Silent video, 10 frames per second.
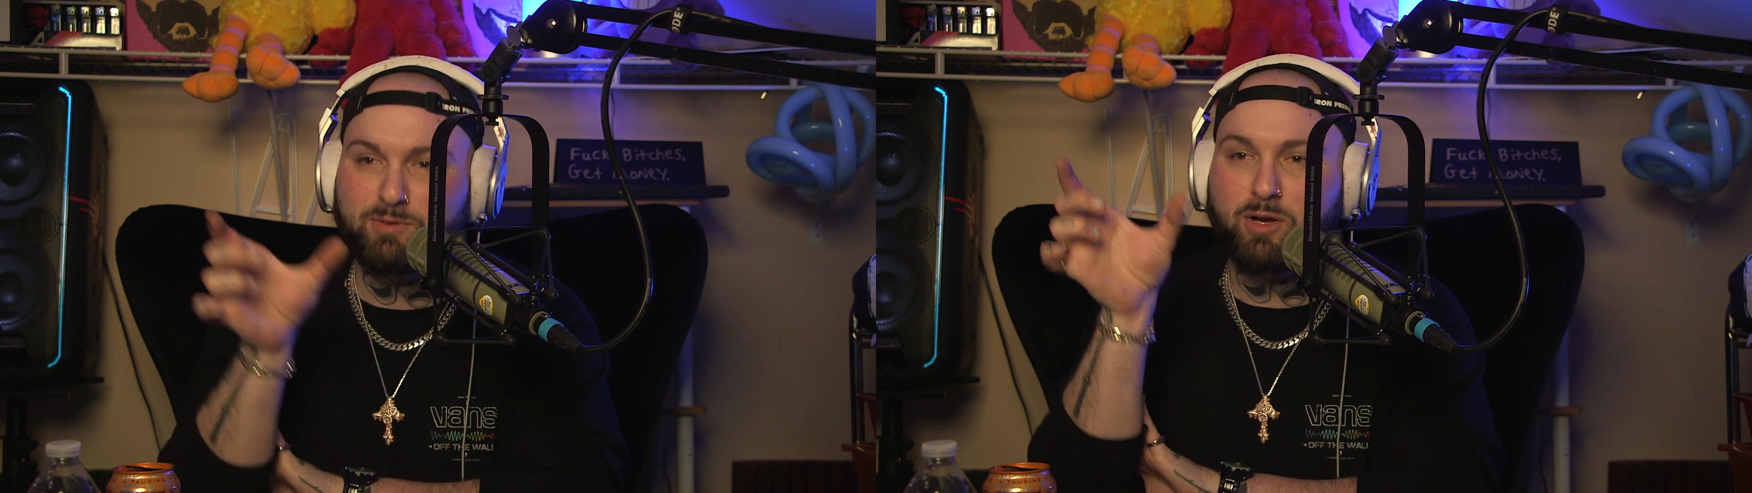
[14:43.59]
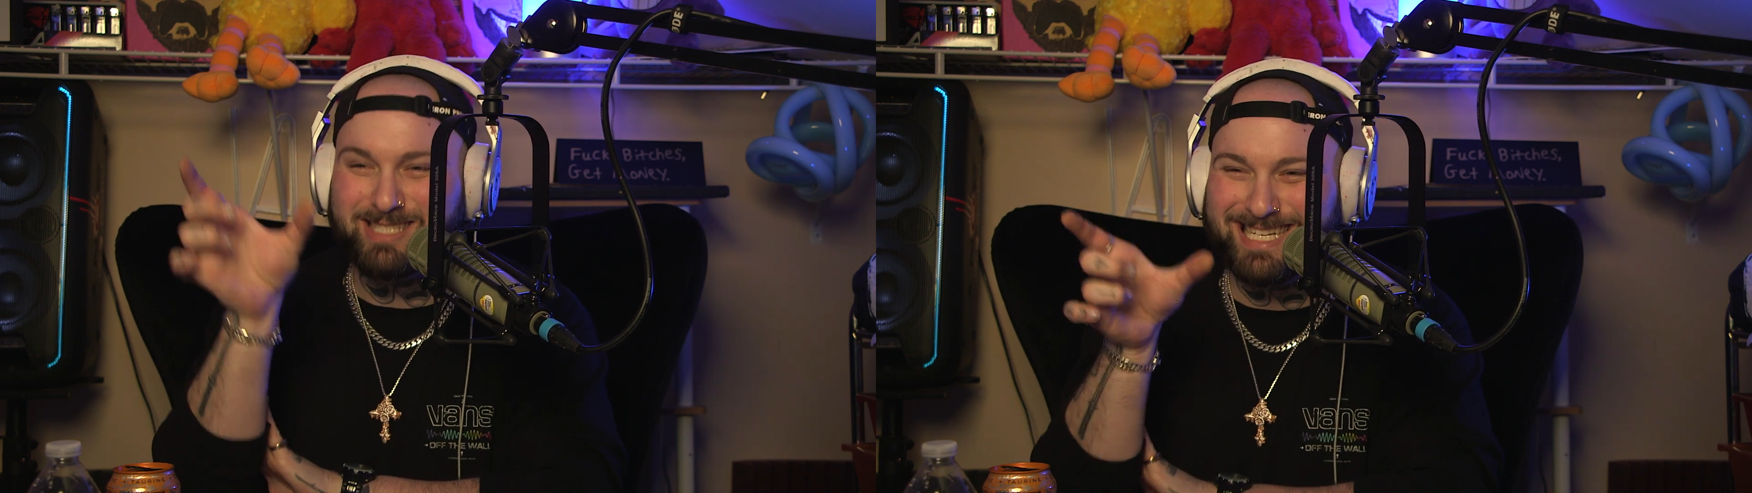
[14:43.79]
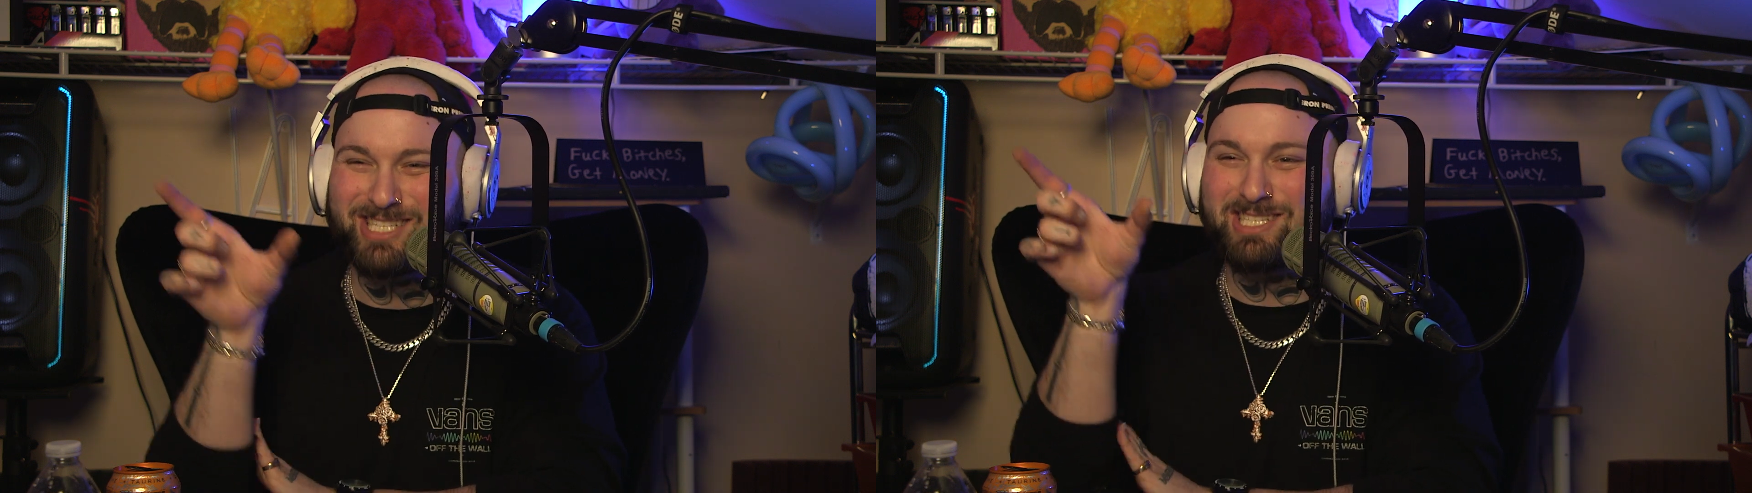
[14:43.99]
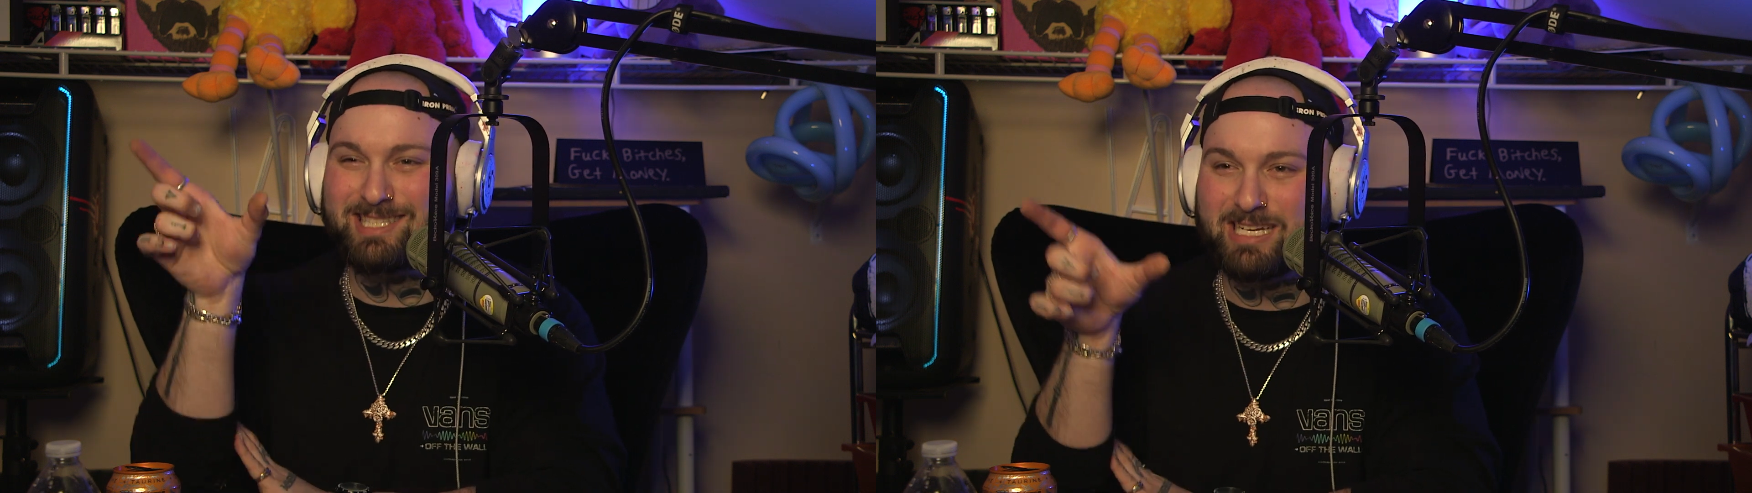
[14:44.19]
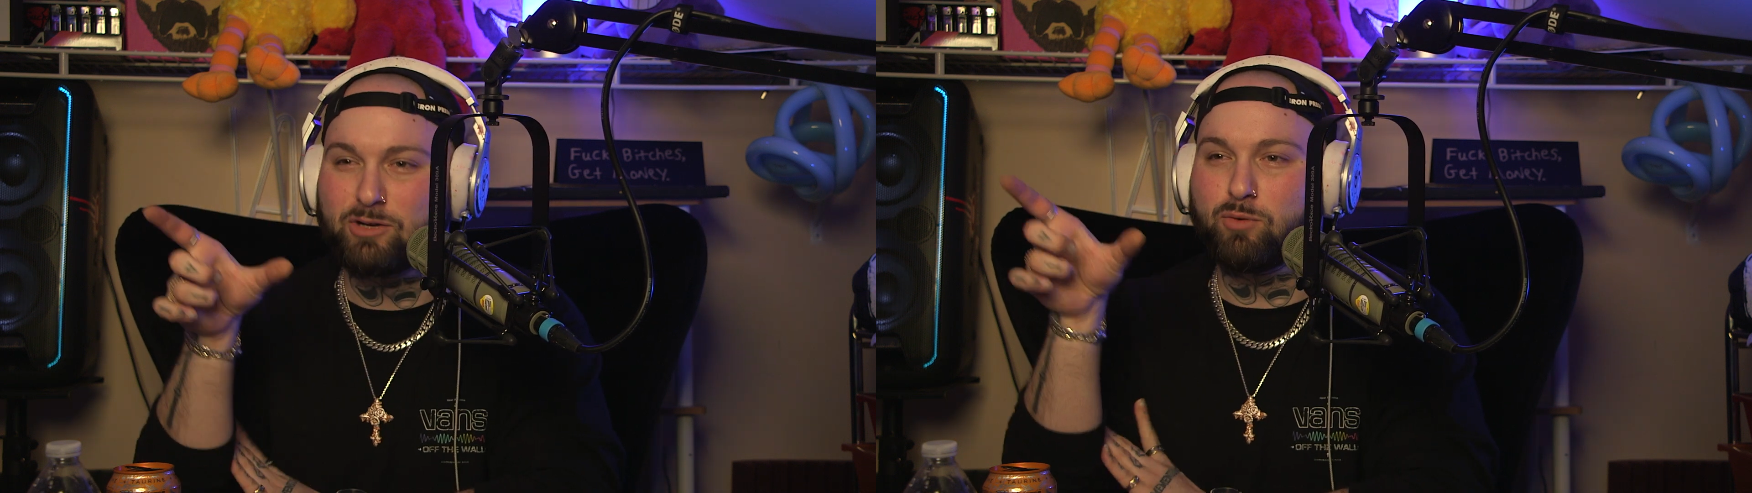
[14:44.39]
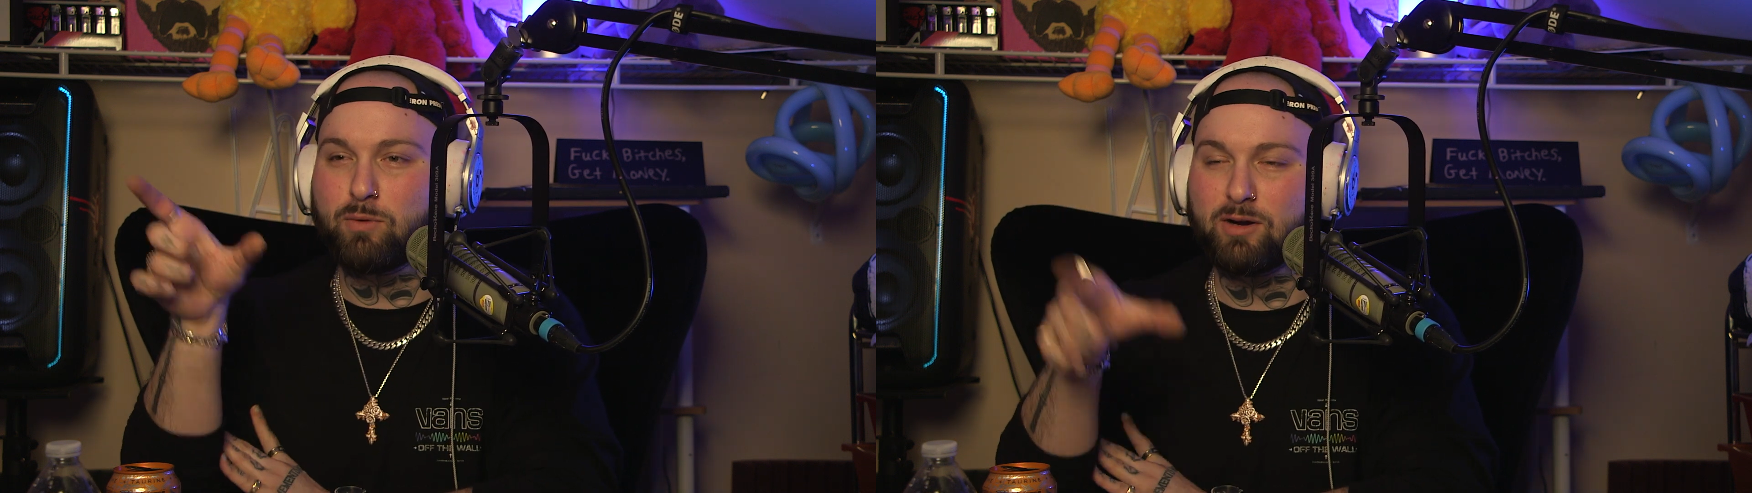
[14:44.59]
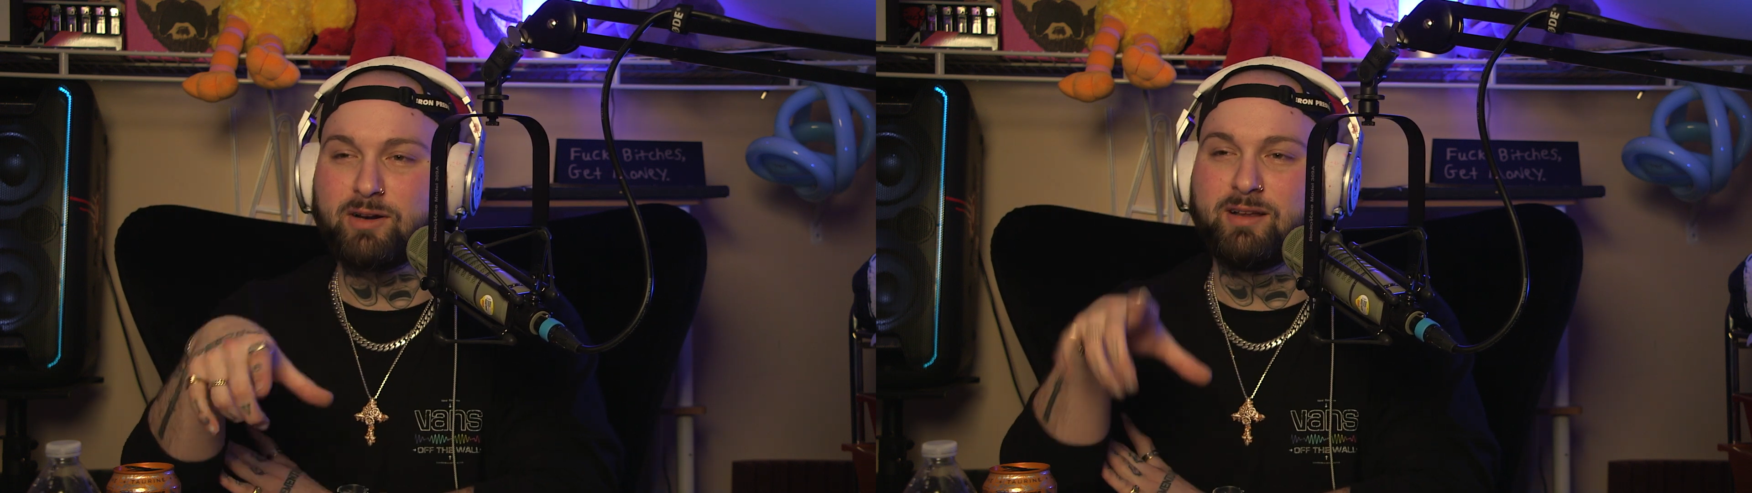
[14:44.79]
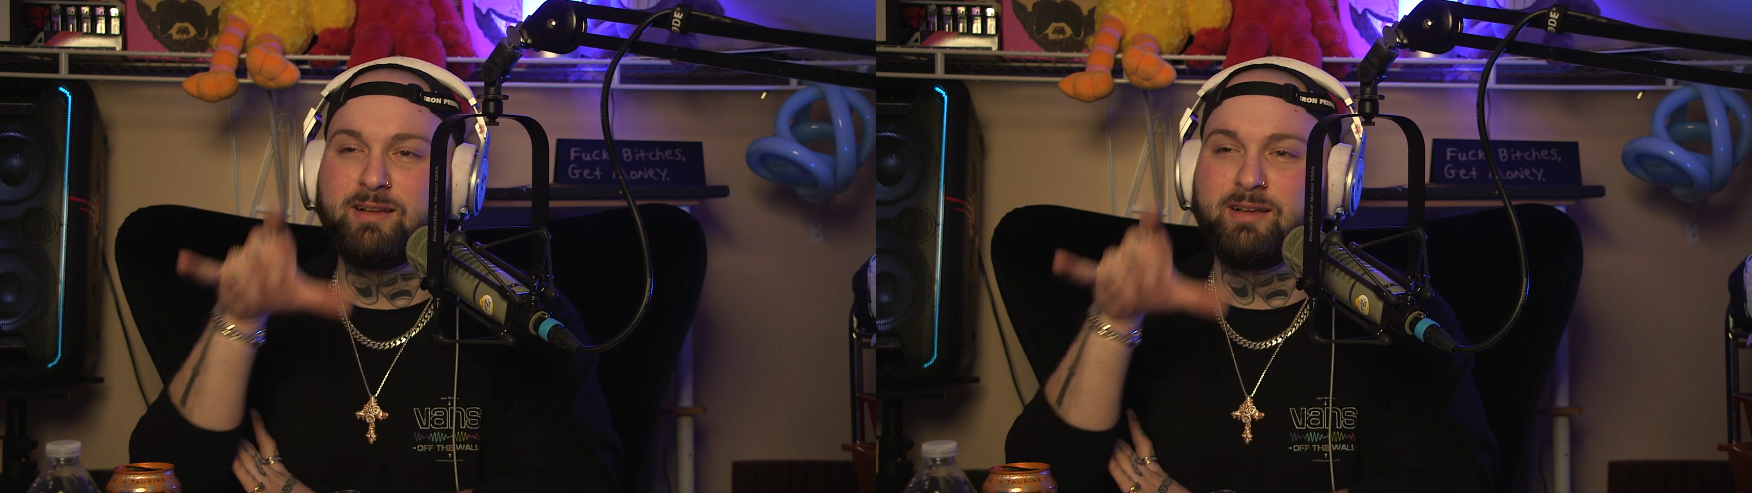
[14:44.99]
knows each single word